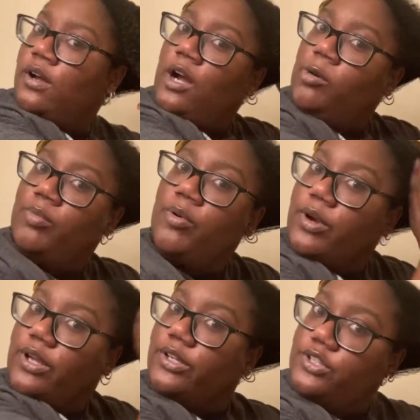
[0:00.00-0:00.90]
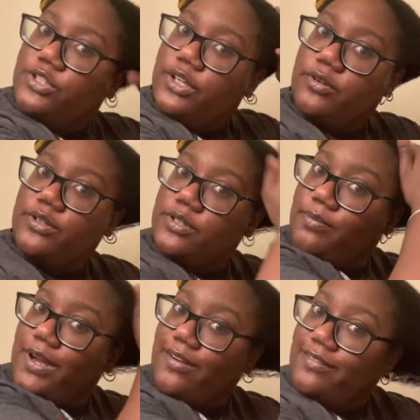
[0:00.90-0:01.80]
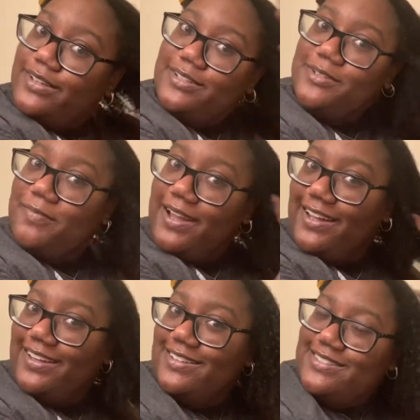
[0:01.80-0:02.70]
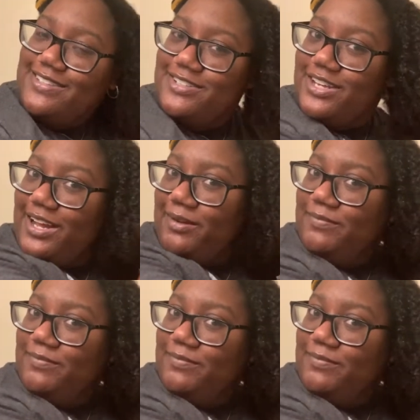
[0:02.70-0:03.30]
I'm pouring a generous amount into my hands each time.